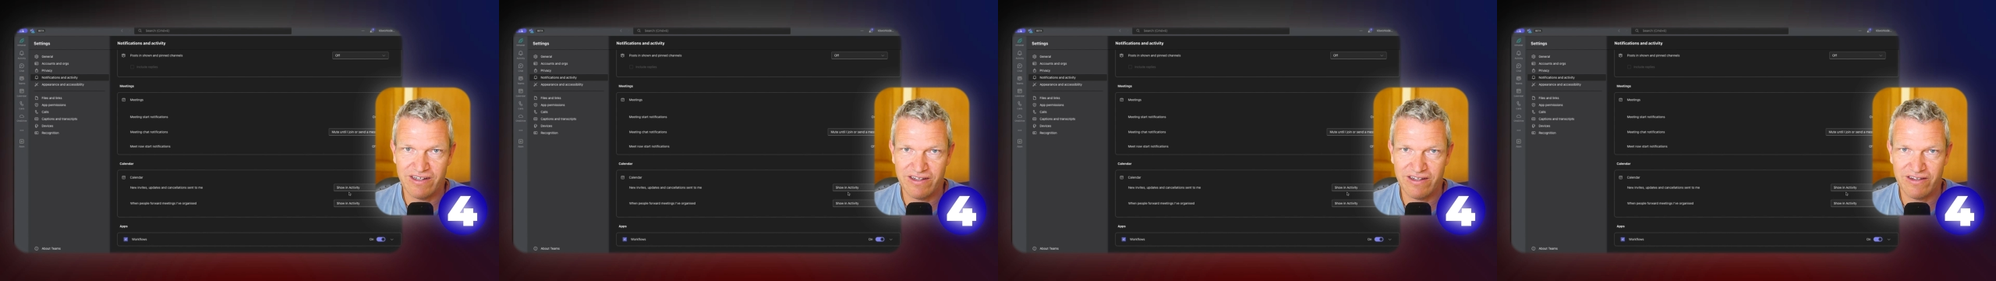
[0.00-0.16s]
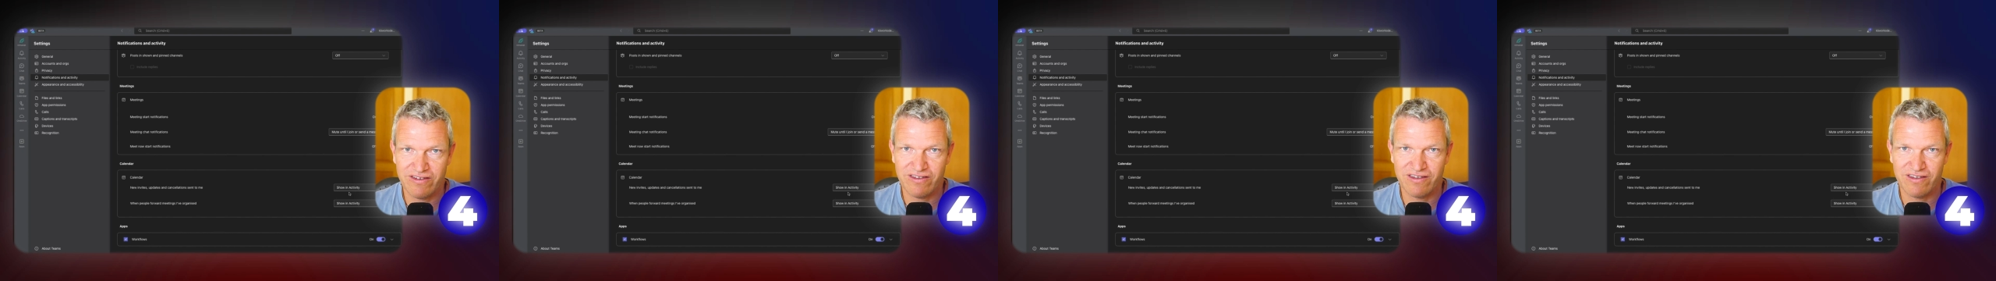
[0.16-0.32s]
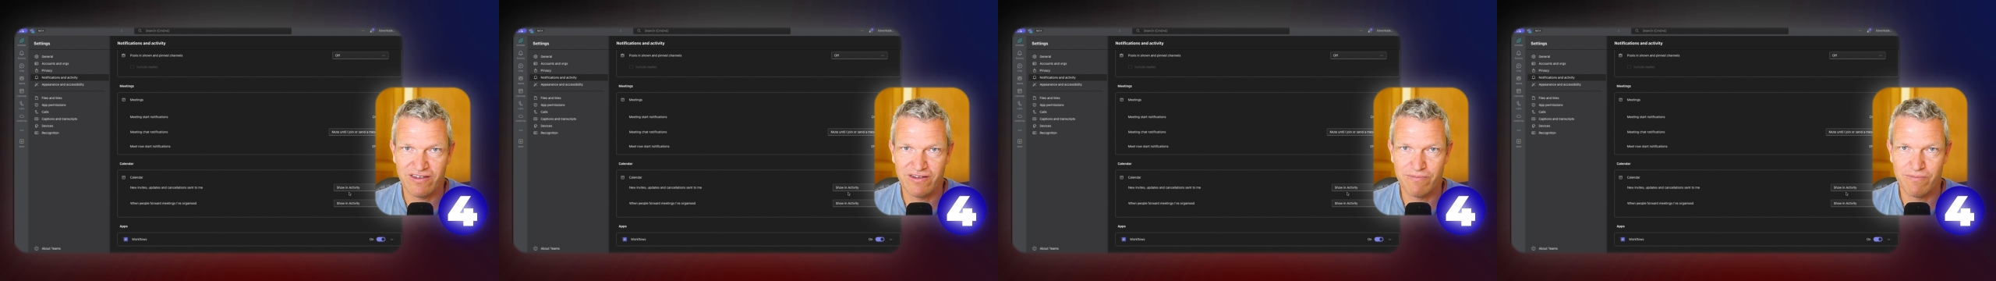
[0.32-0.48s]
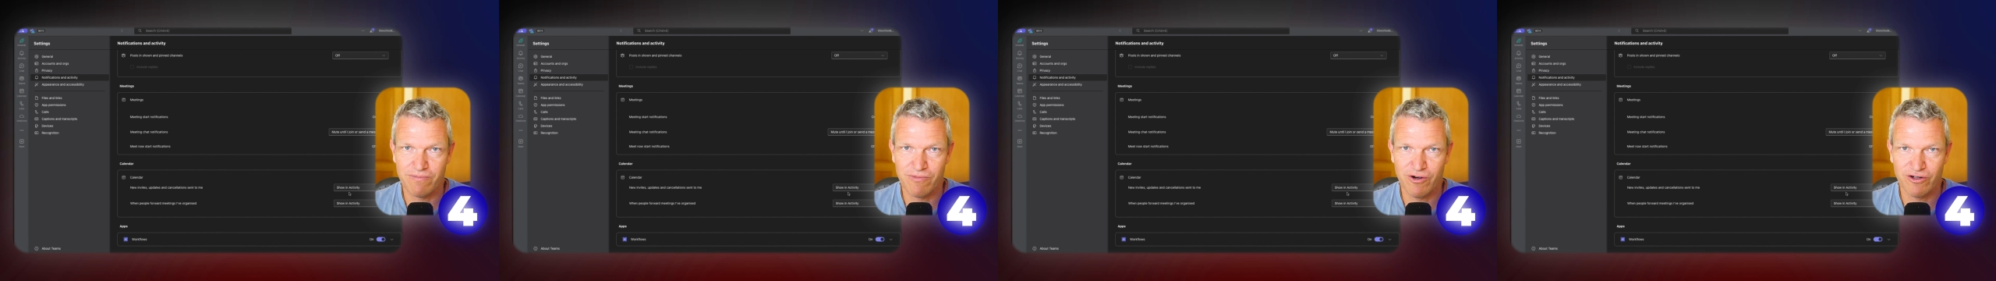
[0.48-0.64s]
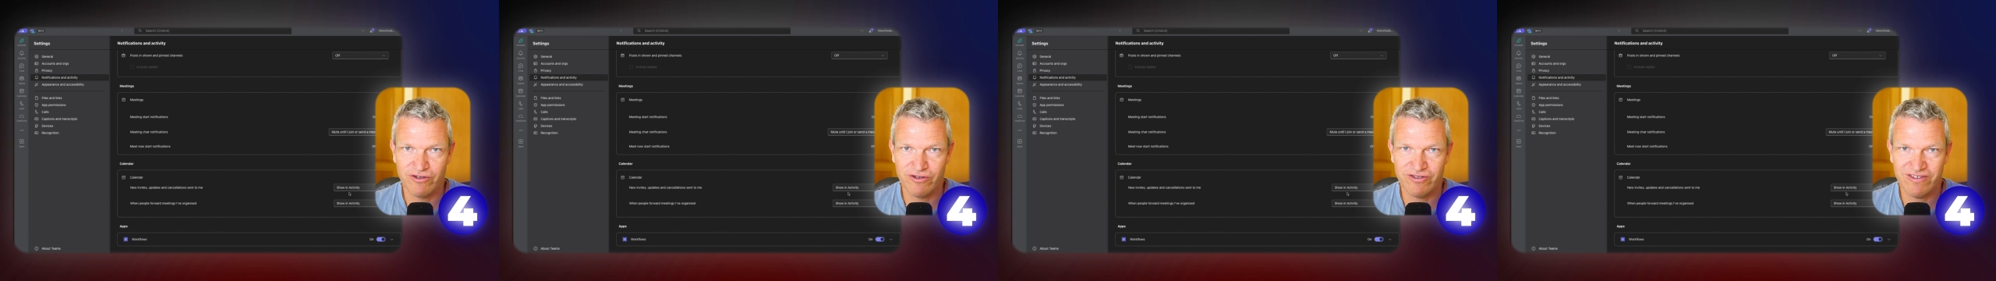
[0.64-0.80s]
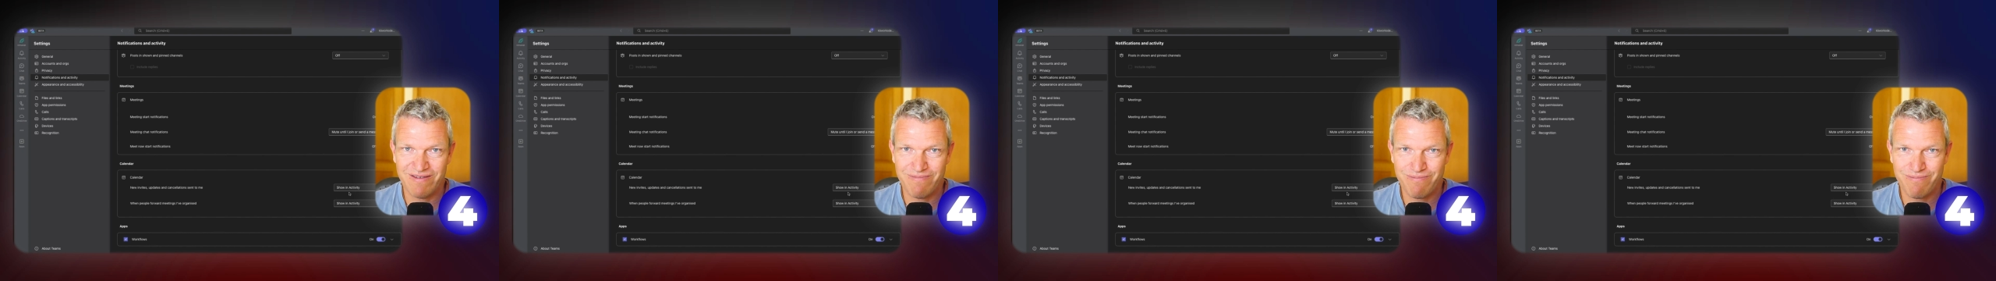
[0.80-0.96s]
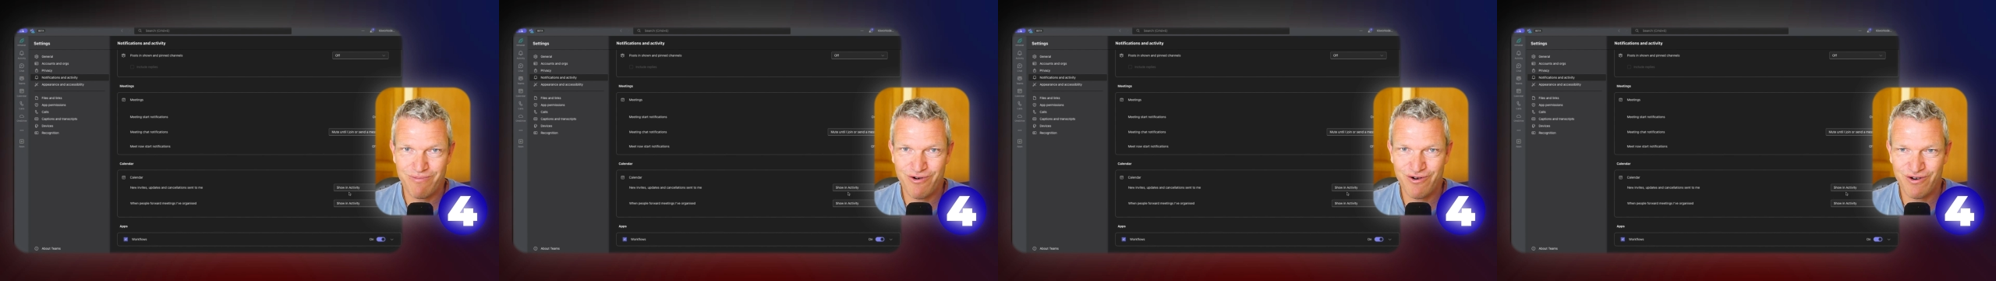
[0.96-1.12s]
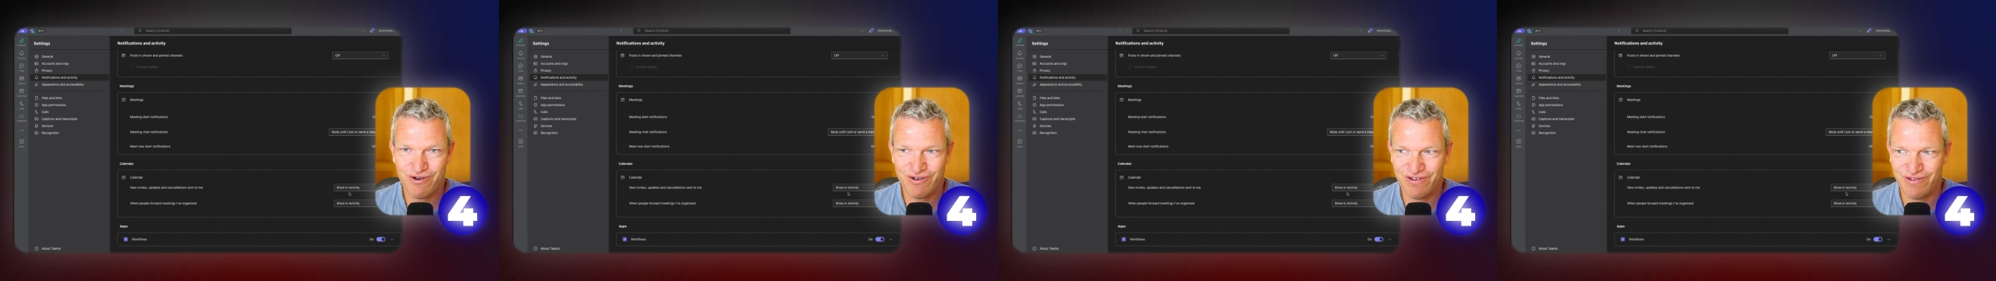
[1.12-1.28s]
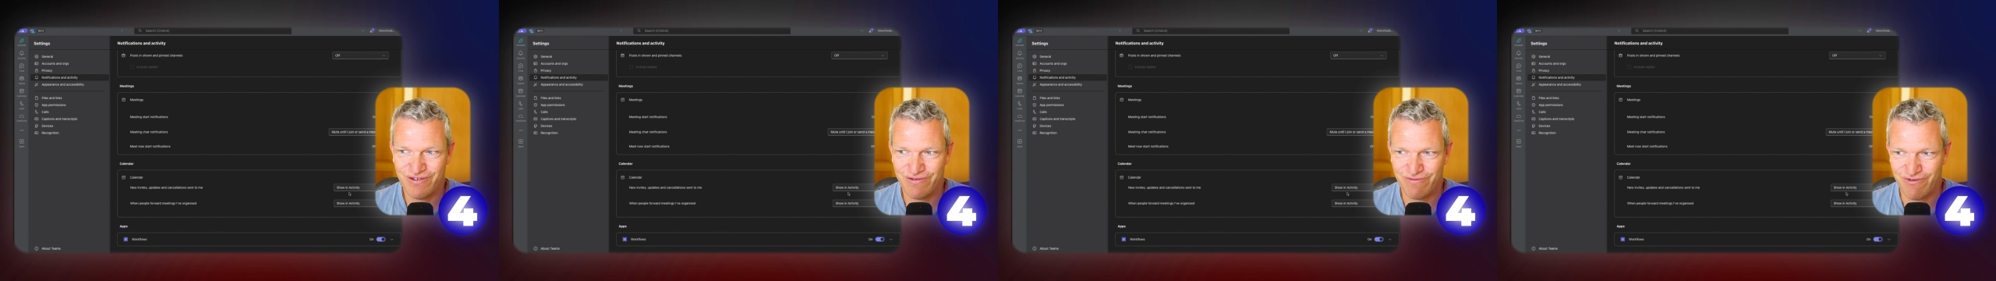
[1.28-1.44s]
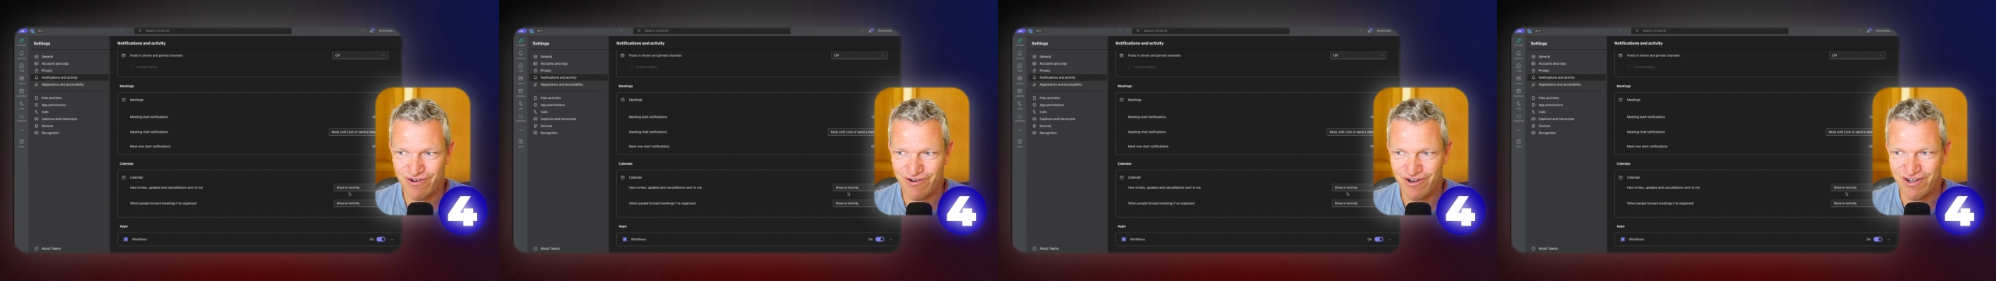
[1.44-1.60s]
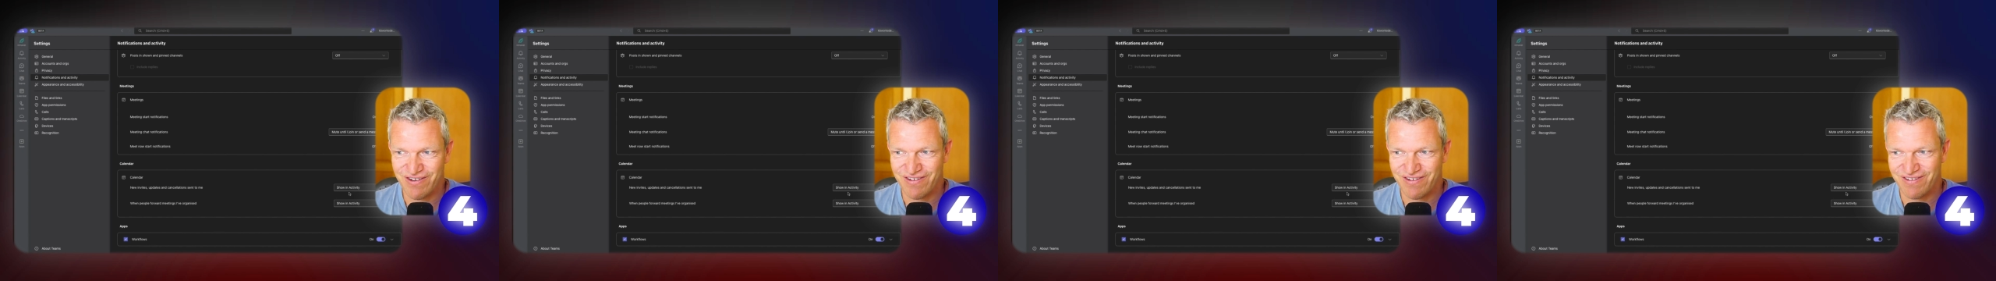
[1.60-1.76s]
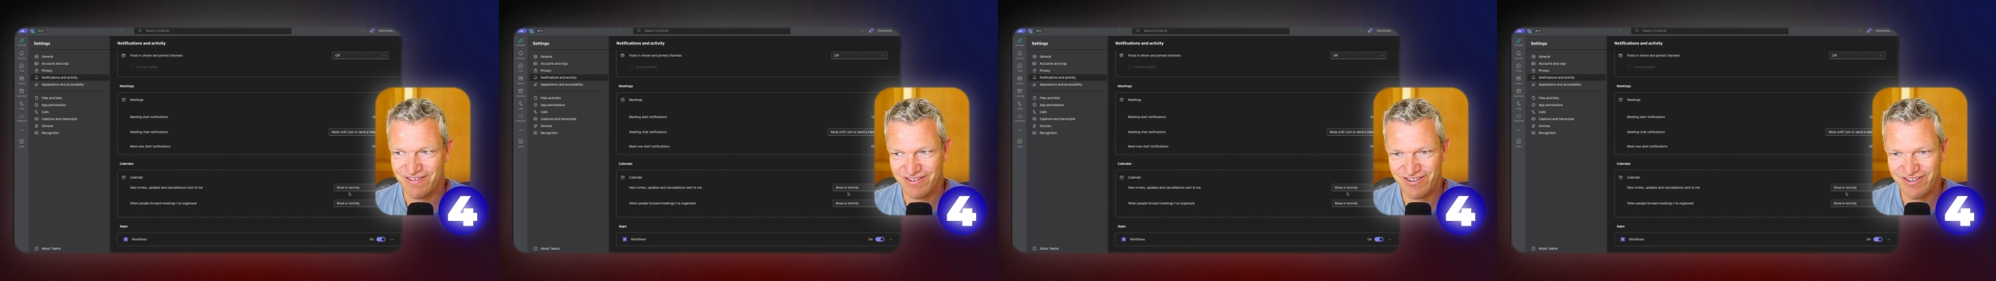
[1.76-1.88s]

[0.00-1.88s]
is the most important one.